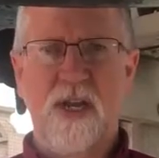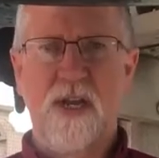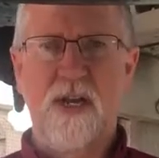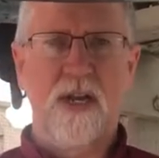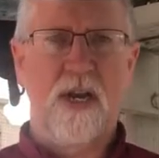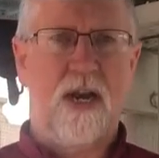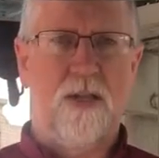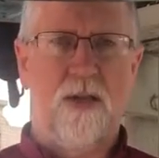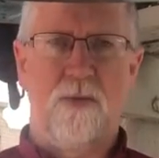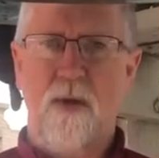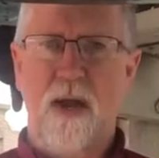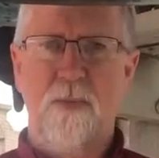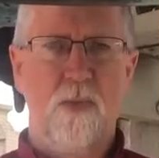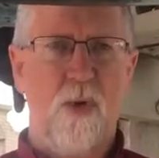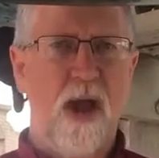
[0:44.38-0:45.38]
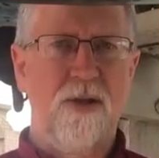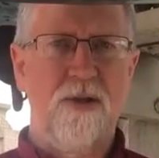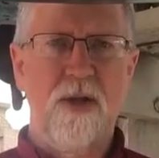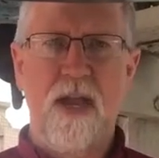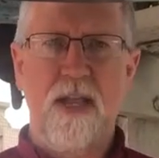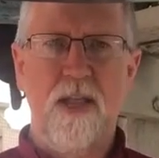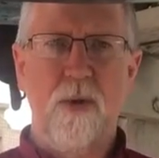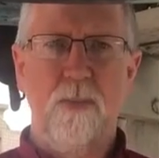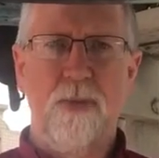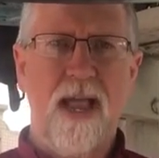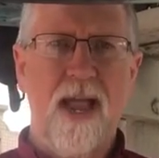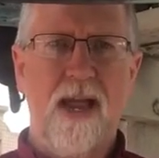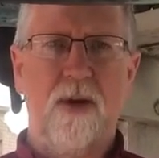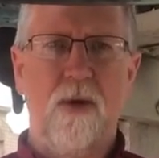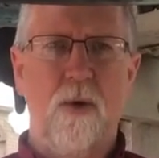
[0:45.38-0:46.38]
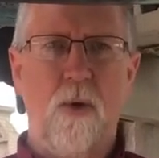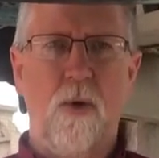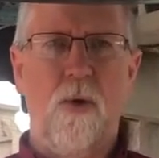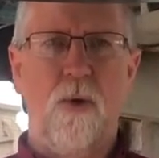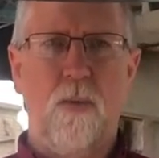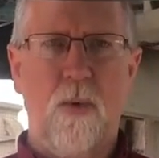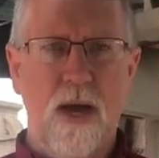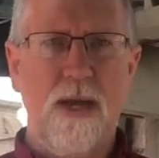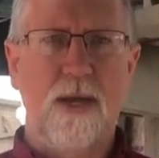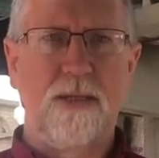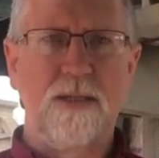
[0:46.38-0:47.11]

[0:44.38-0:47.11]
our own skin color red, brown, yellow, black, or